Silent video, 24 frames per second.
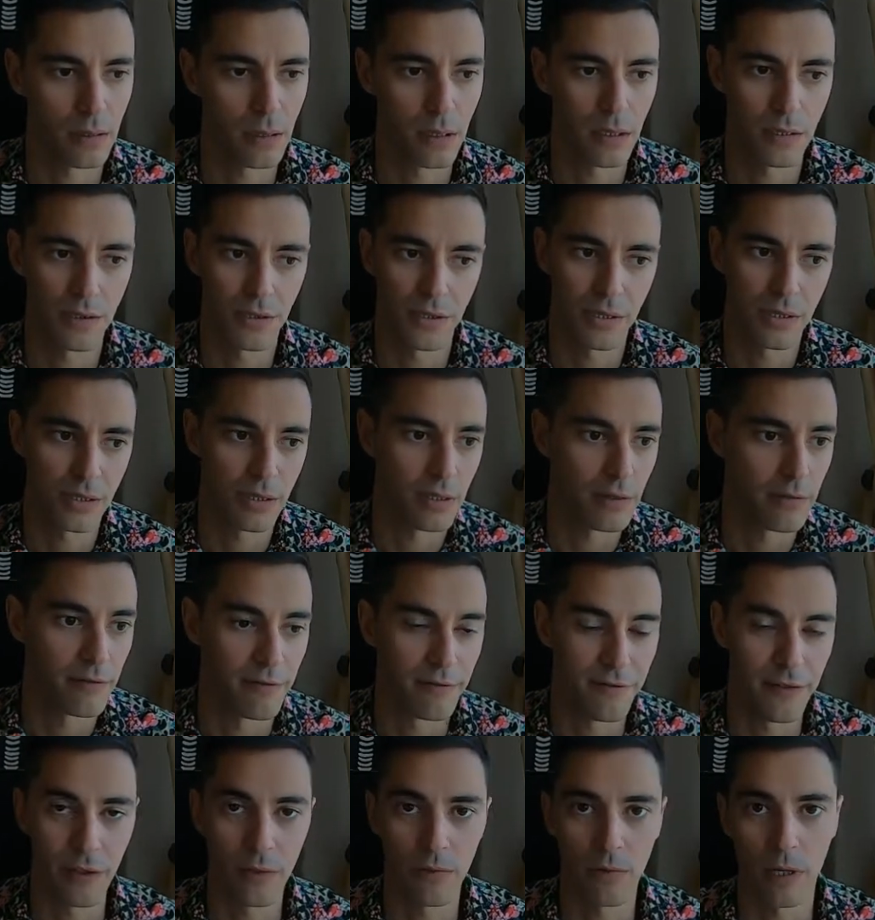It just didn't
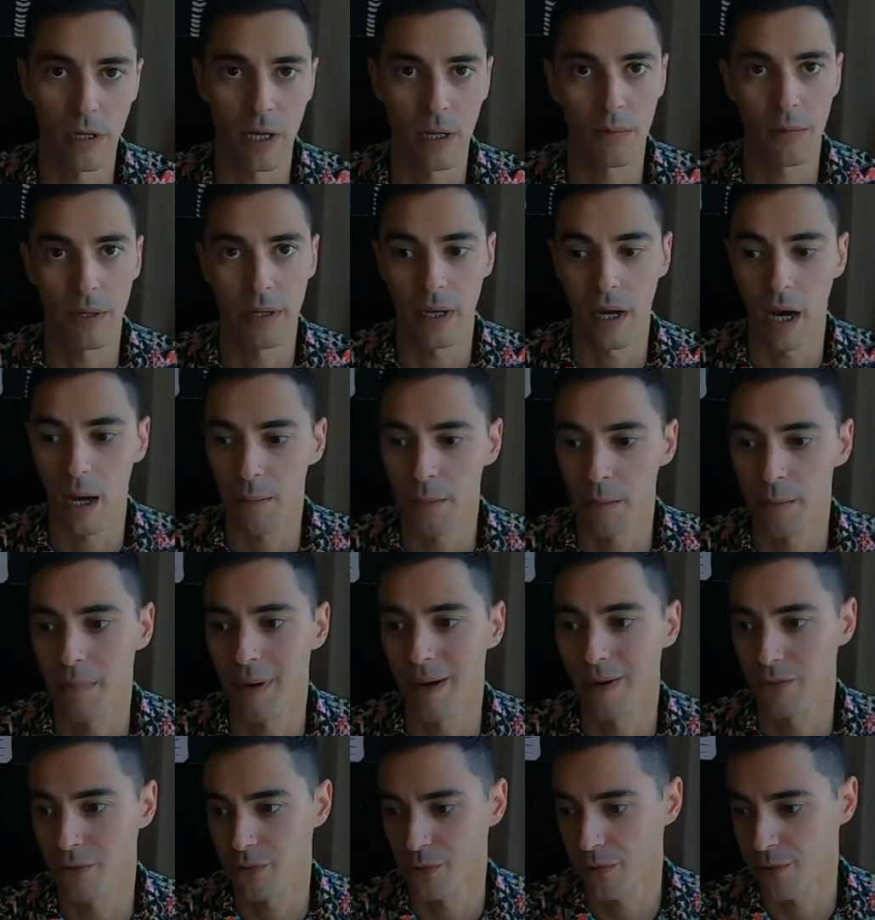feel right. I'm like, I'm
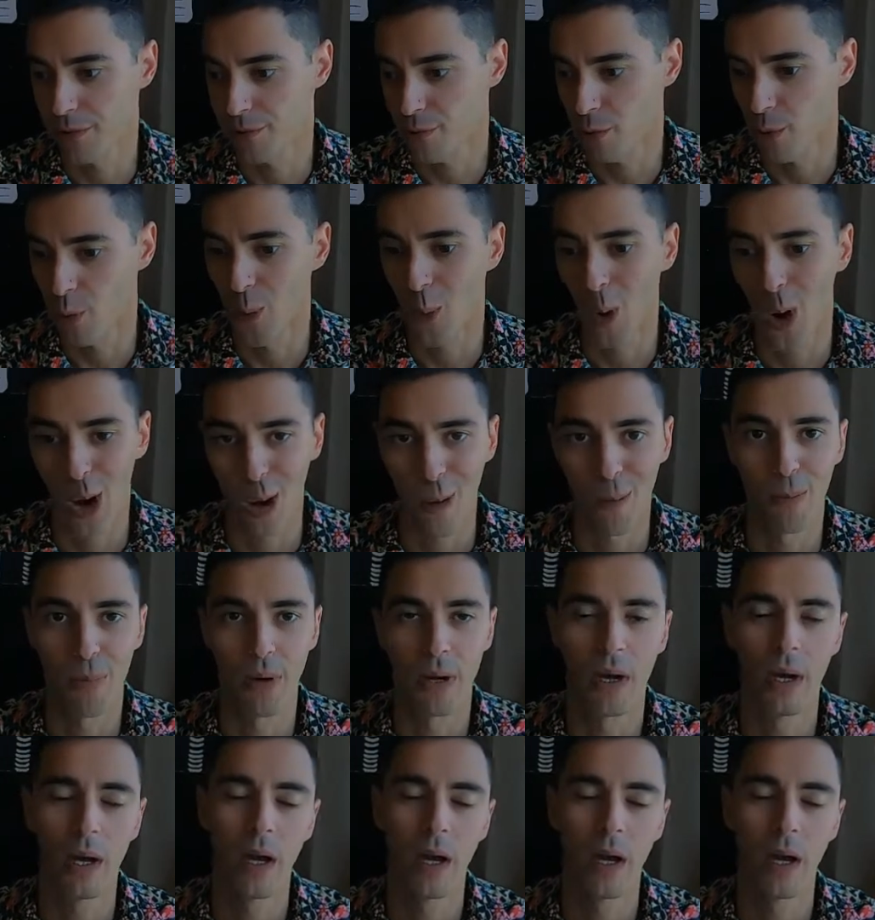about to throw up,